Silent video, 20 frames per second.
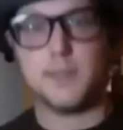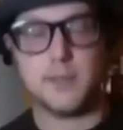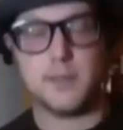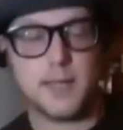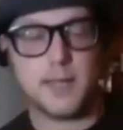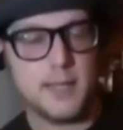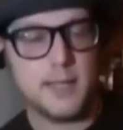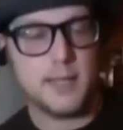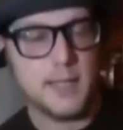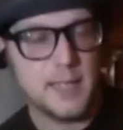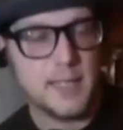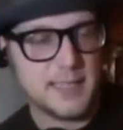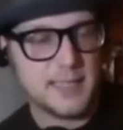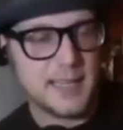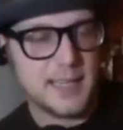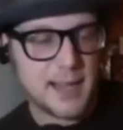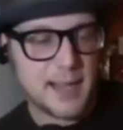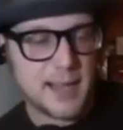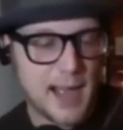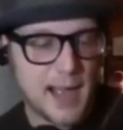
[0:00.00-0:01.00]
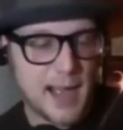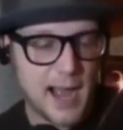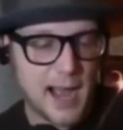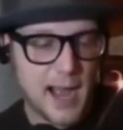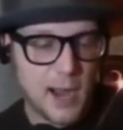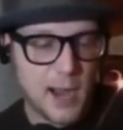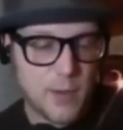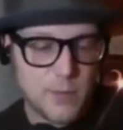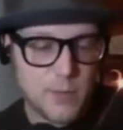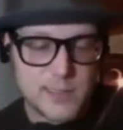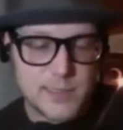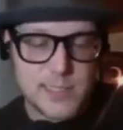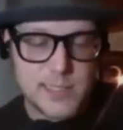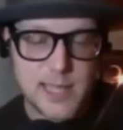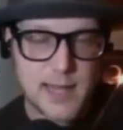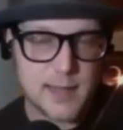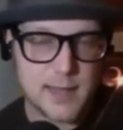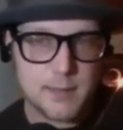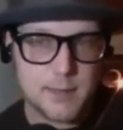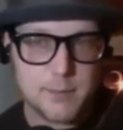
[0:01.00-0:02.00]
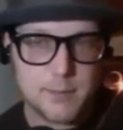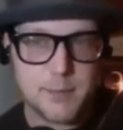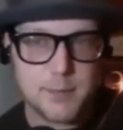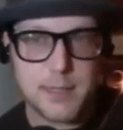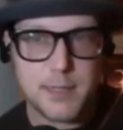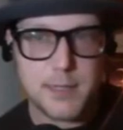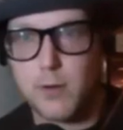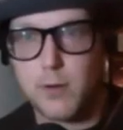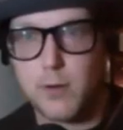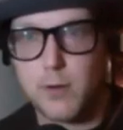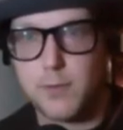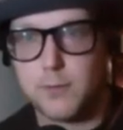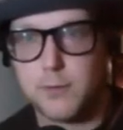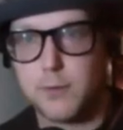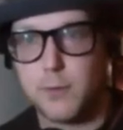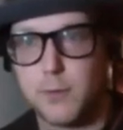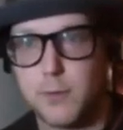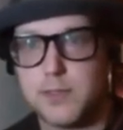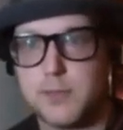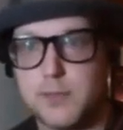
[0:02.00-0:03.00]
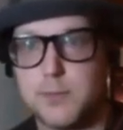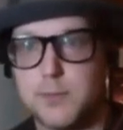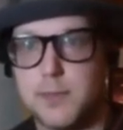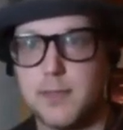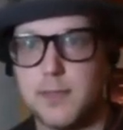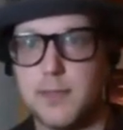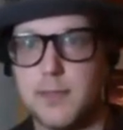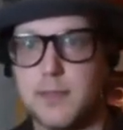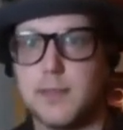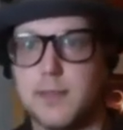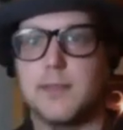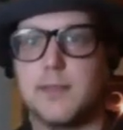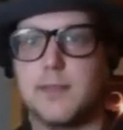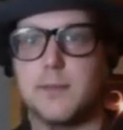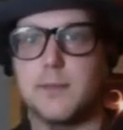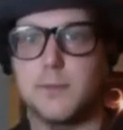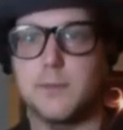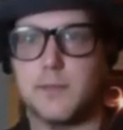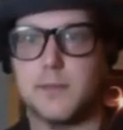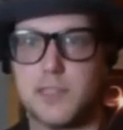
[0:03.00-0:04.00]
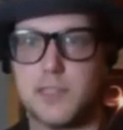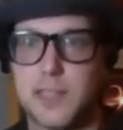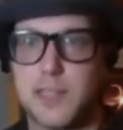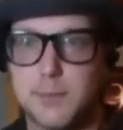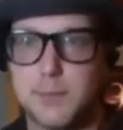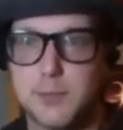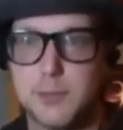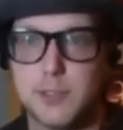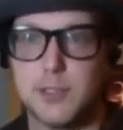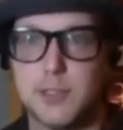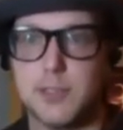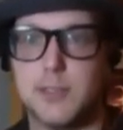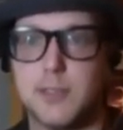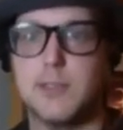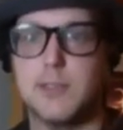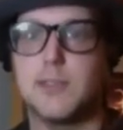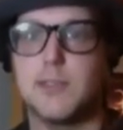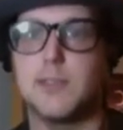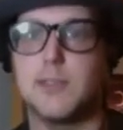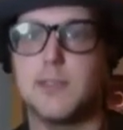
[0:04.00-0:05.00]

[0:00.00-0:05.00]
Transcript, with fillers: and all that. Like, how has that been going for you? What has been the reception,